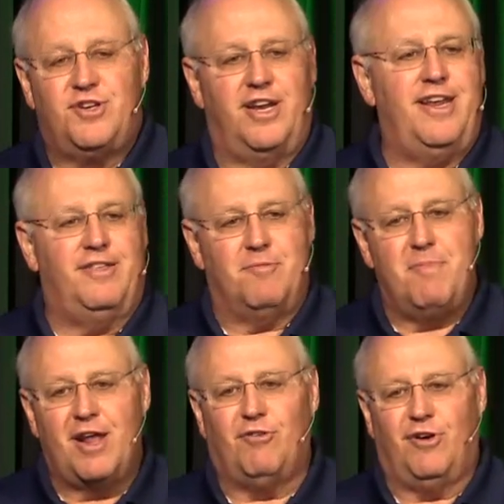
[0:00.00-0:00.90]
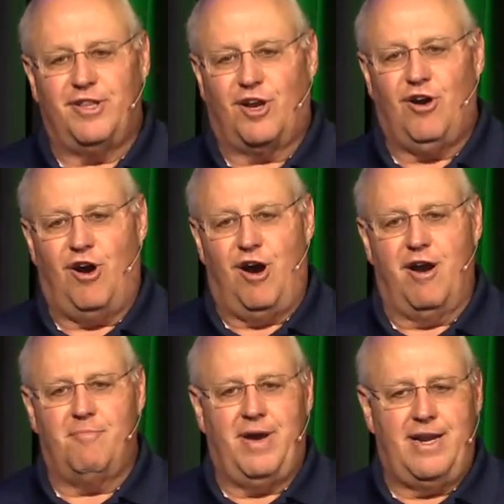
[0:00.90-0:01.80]
any of the metal on the car.
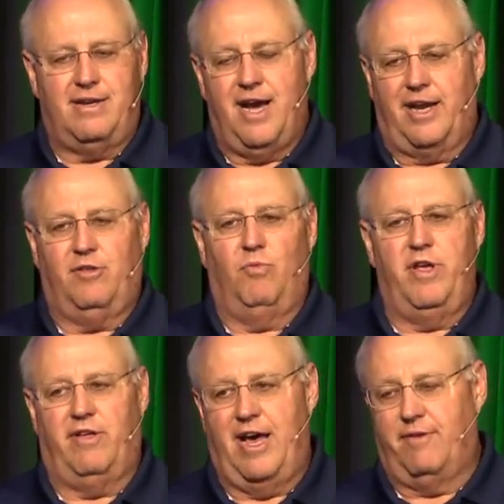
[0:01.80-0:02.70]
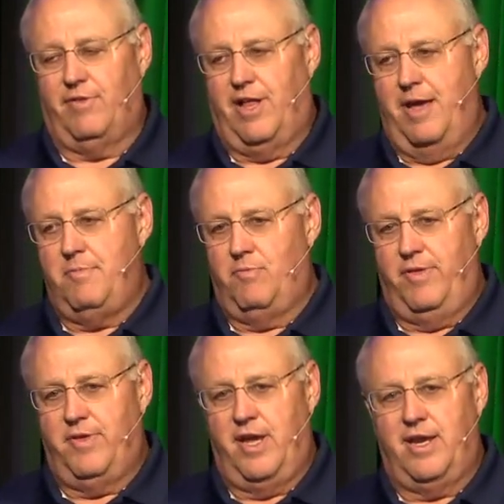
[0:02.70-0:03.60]
It might have knocked the wheel out of alignment, we
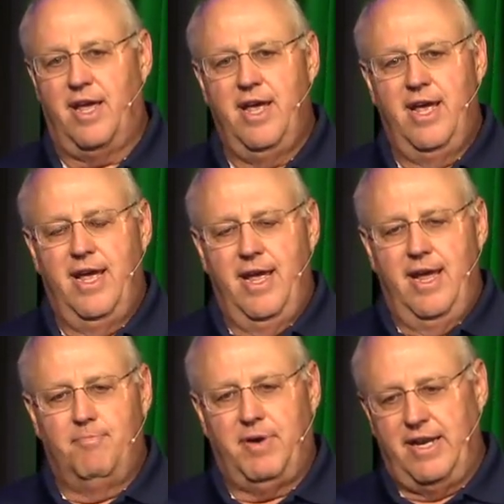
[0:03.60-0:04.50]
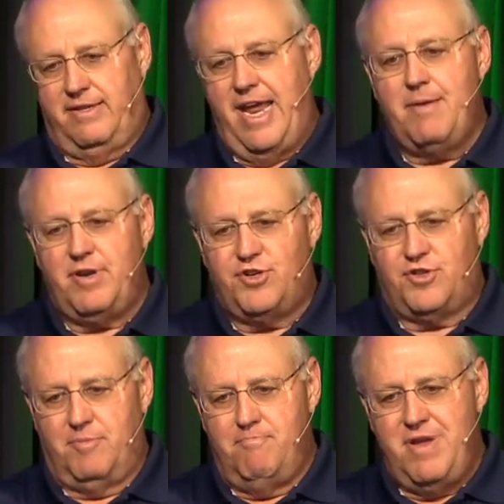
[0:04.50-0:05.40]
think. But it damaged
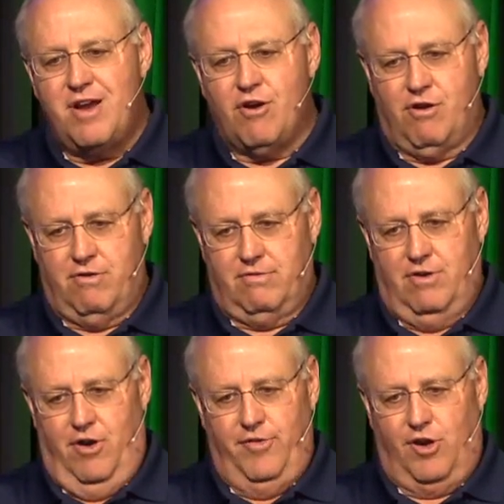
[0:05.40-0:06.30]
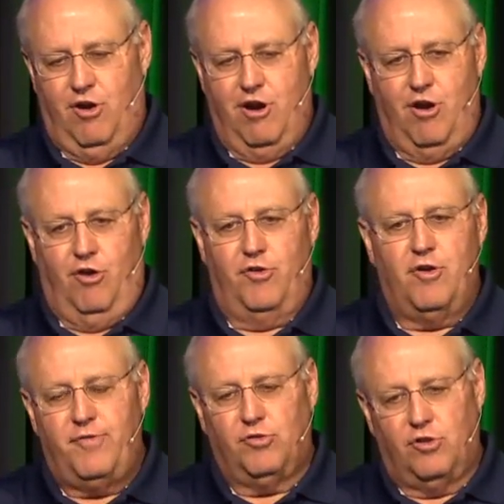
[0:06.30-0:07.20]
the mirror on the car, although
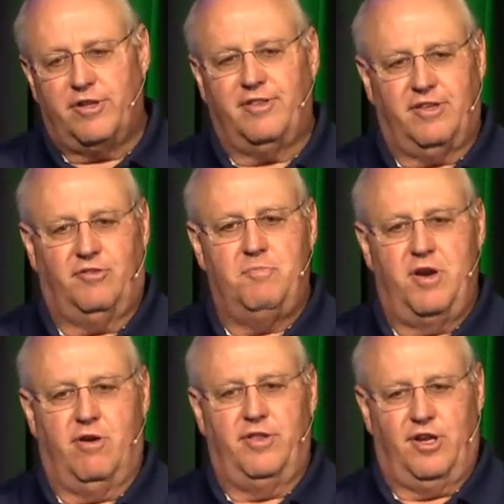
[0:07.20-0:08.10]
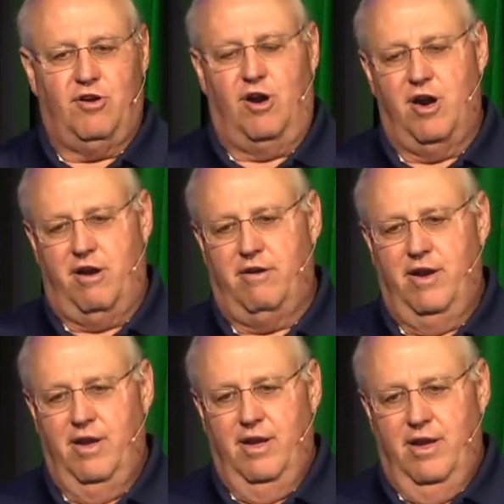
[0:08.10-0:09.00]
if you looked at this mirror on the car,
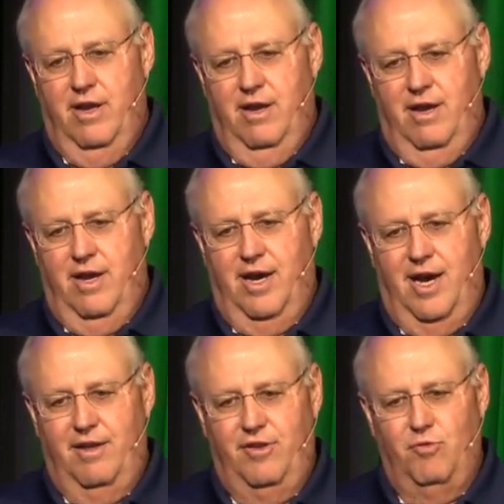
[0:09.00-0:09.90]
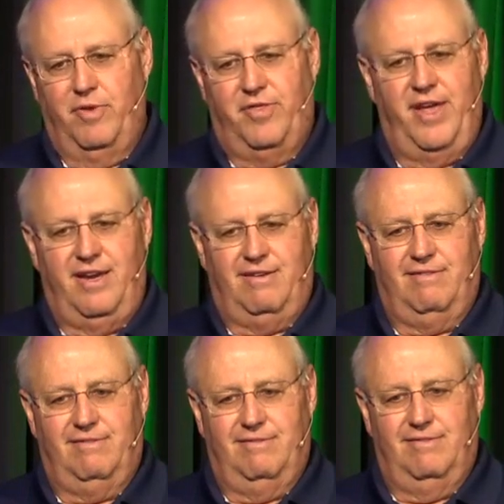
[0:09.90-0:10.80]
uh, you would think,
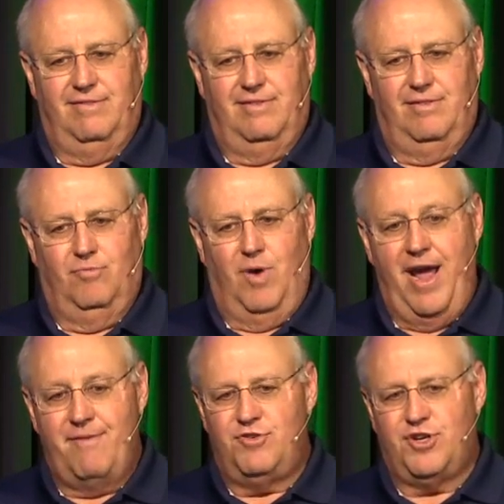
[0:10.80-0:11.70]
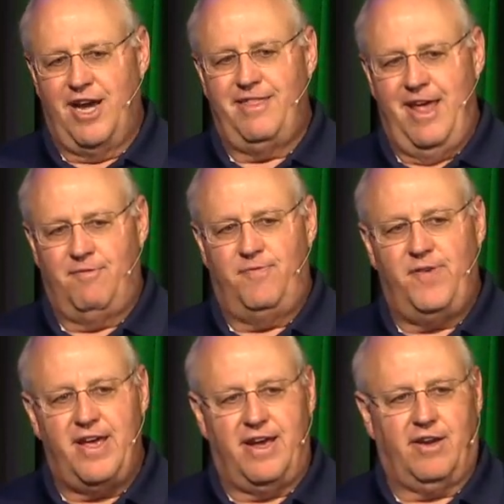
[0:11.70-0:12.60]
why haven't you gotten that
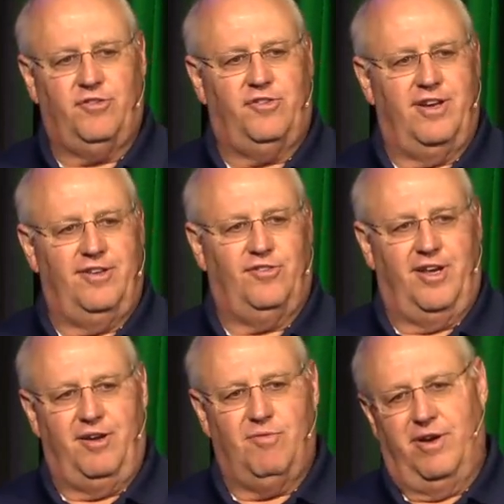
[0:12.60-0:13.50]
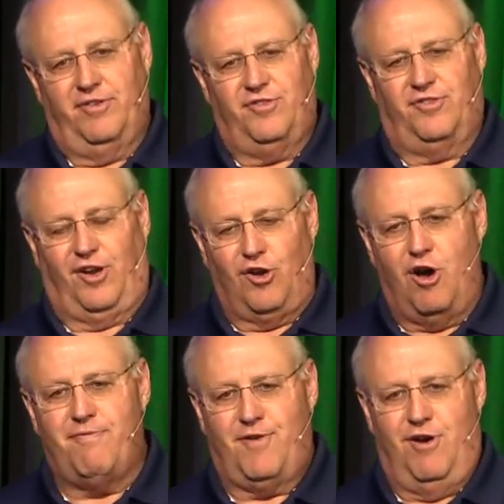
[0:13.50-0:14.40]
fixed? And it's like, well, it's just a
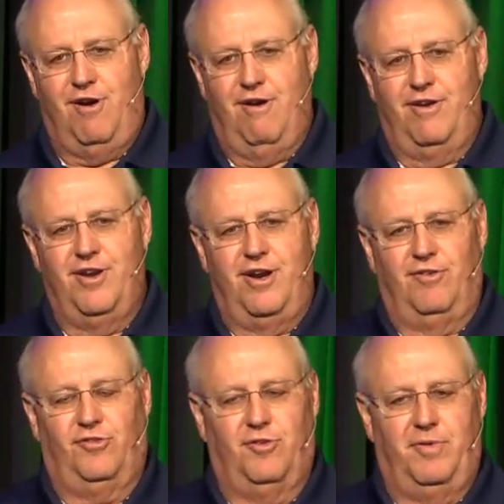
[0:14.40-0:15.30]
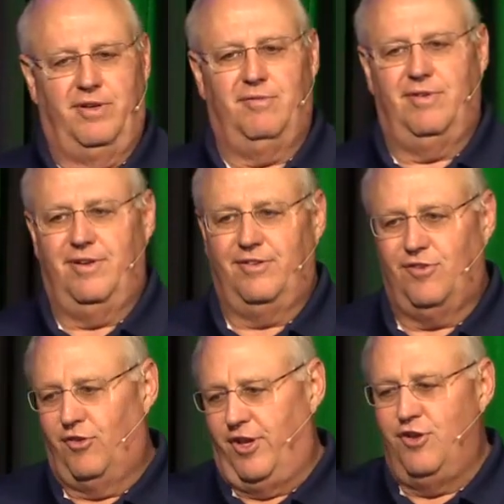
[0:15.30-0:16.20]
golf car, you know, so we, it's
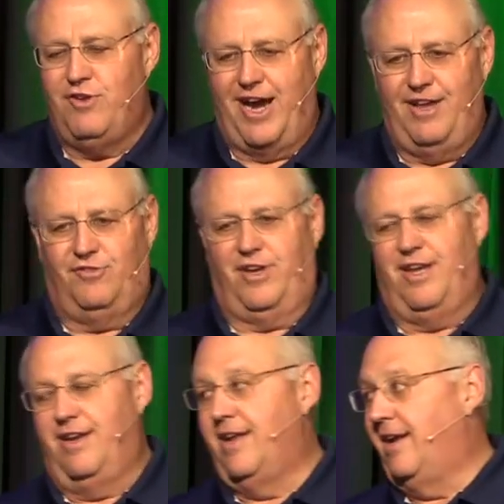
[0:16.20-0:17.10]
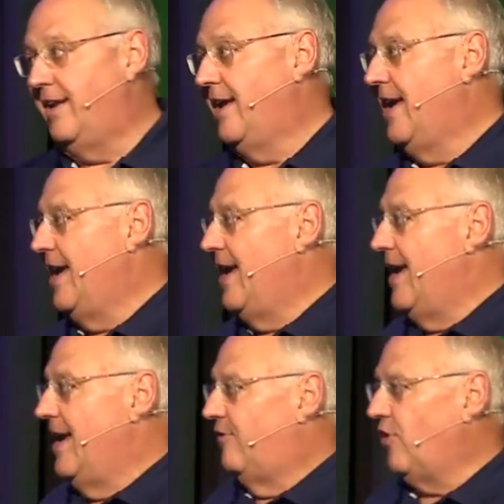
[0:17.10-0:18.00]
only you guys that get in it.
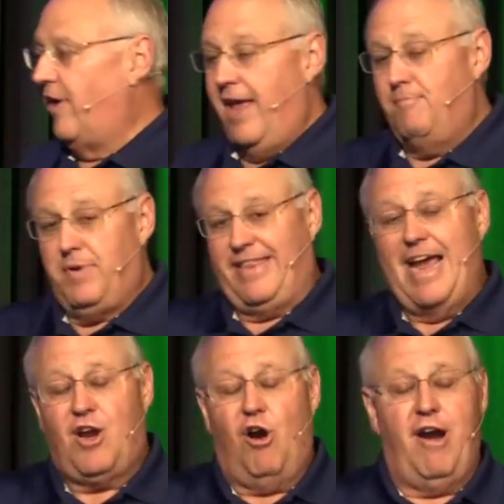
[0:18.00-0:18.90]
So, and, but that car